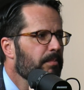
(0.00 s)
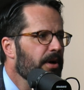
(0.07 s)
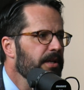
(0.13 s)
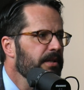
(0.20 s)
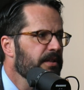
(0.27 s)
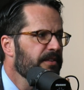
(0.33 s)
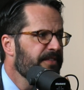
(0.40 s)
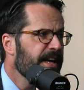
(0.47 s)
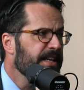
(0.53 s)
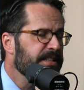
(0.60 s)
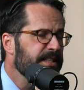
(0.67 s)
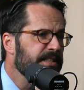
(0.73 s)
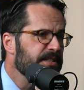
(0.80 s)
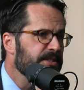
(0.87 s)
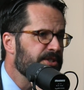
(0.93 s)
But the
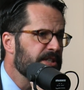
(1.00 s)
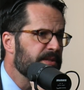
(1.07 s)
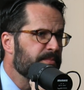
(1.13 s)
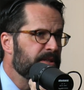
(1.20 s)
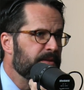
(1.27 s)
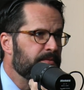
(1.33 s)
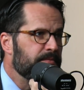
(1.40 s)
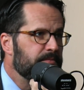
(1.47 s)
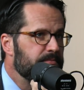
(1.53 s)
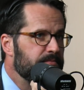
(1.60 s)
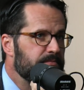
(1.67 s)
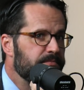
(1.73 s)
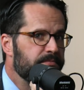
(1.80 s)
fact is, is she had been